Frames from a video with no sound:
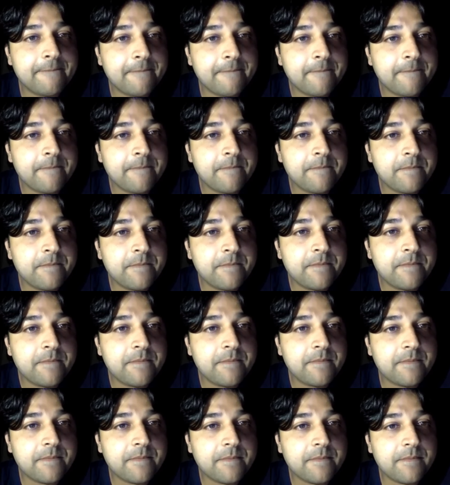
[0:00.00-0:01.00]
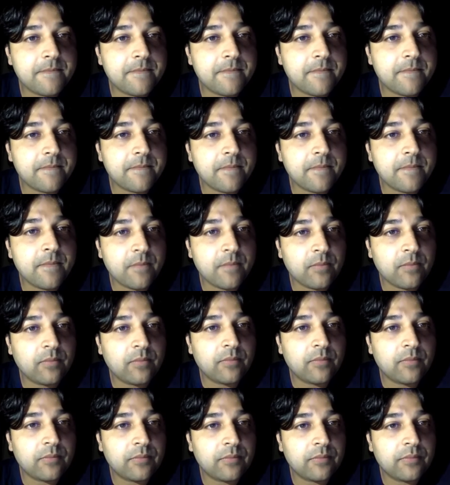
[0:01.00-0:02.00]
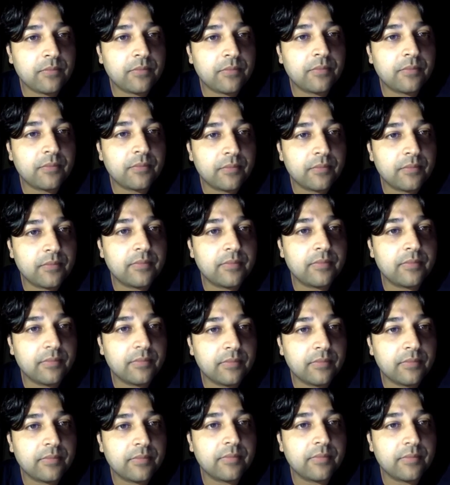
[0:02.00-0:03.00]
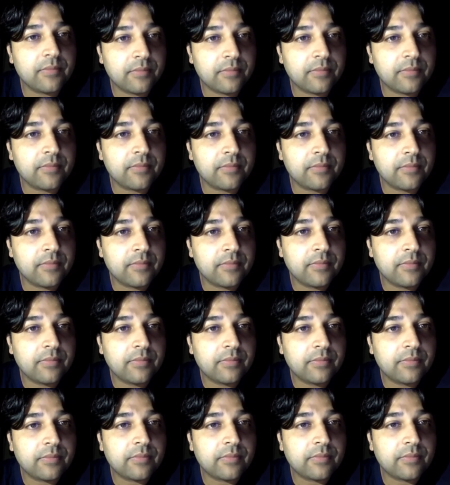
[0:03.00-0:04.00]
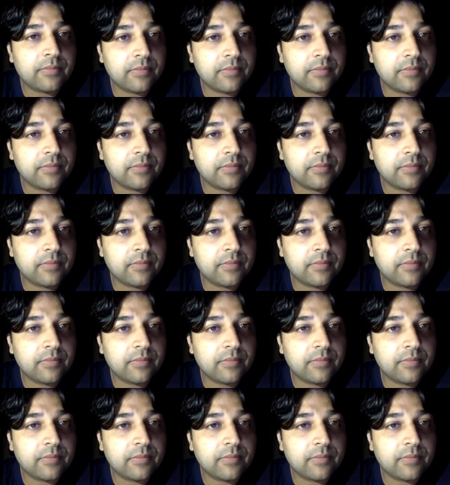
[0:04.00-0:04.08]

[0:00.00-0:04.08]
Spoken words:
(not speaking)